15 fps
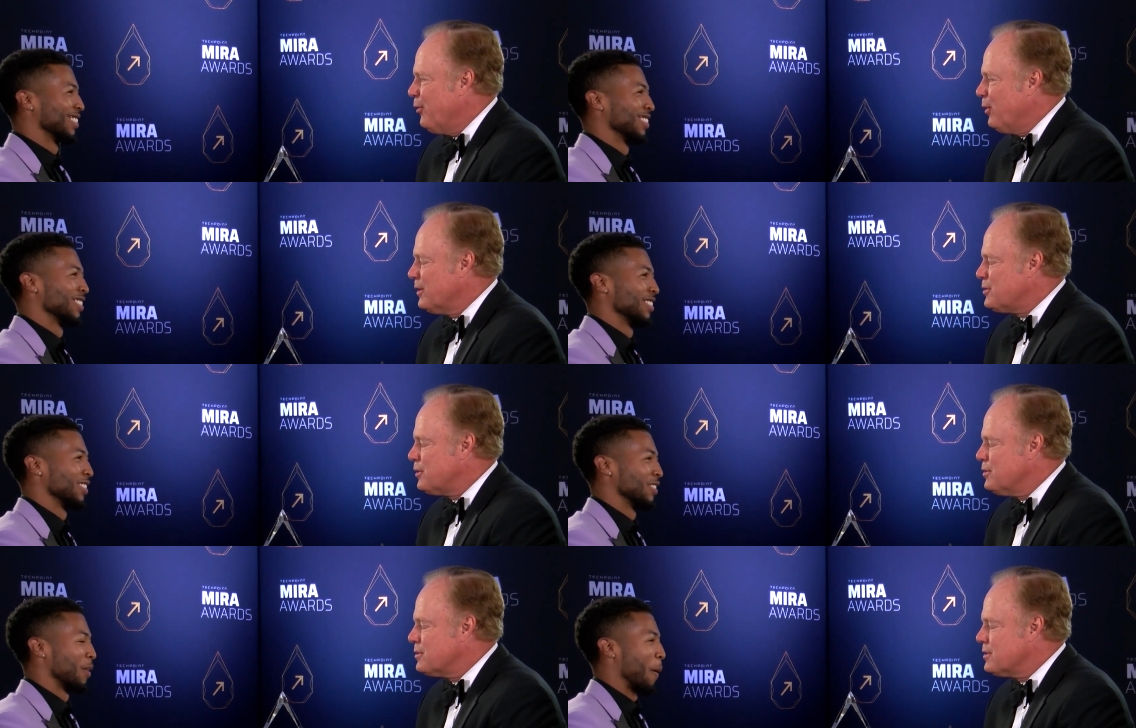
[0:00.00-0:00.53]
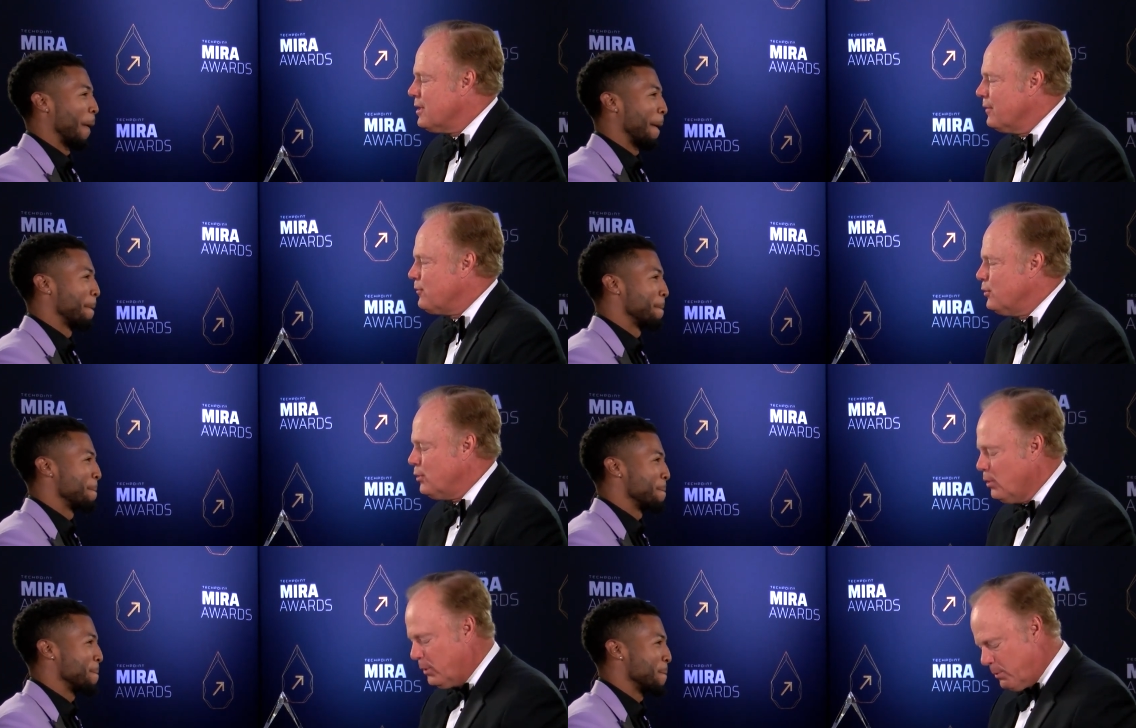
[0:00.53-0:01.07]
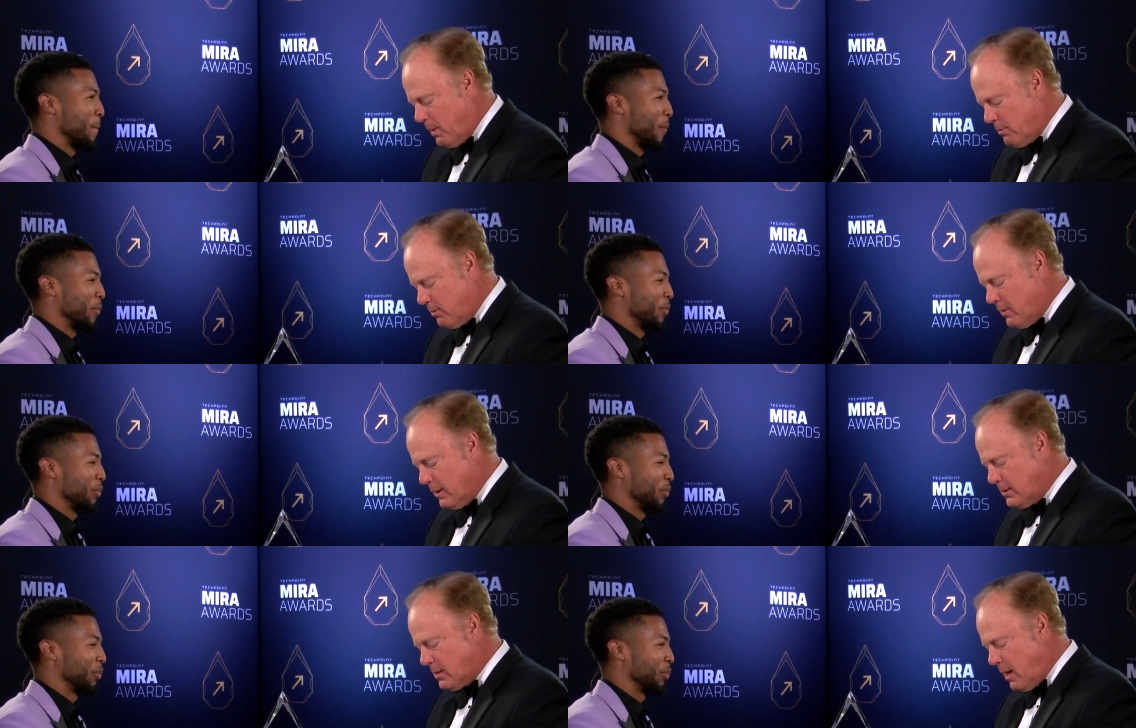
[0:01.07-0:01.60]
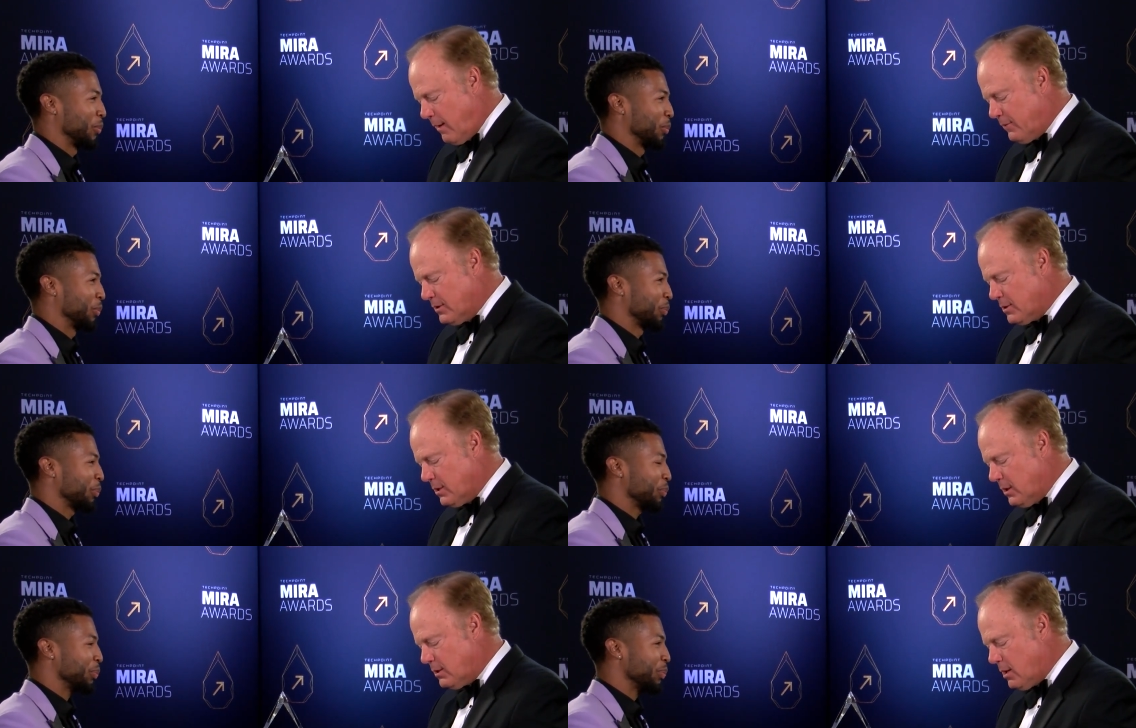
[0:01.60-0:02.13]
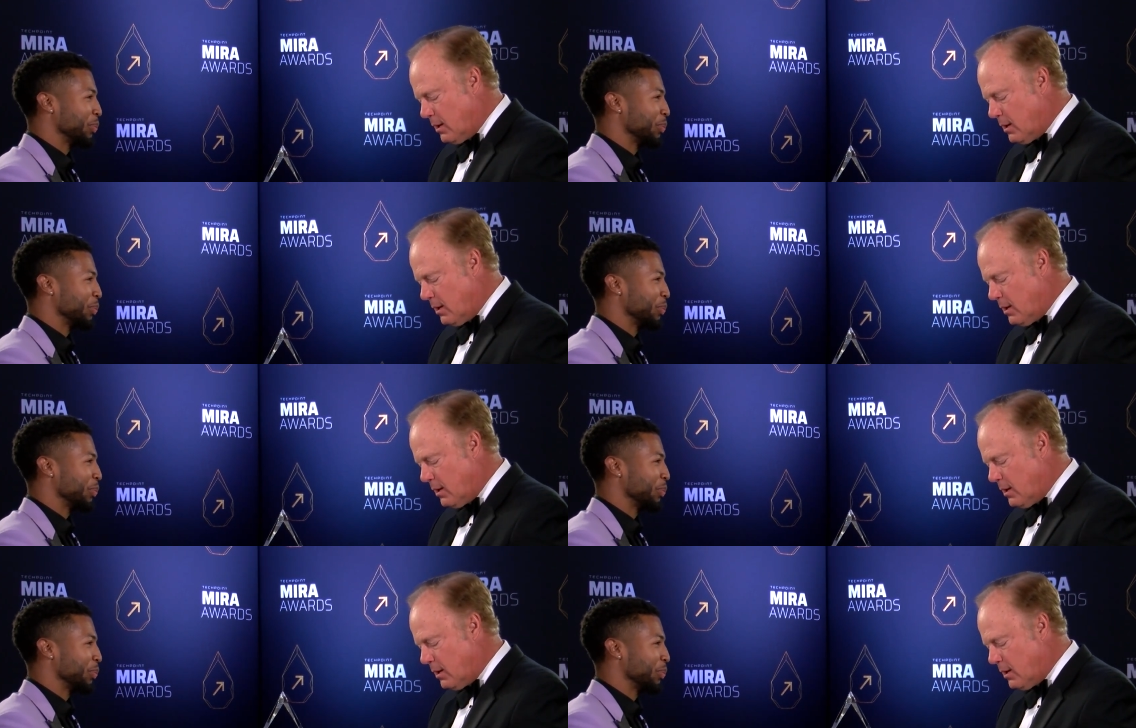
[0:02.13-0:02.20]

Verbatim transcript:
Speaker 1: Well, it's good stuff. You're doing great things, obviously.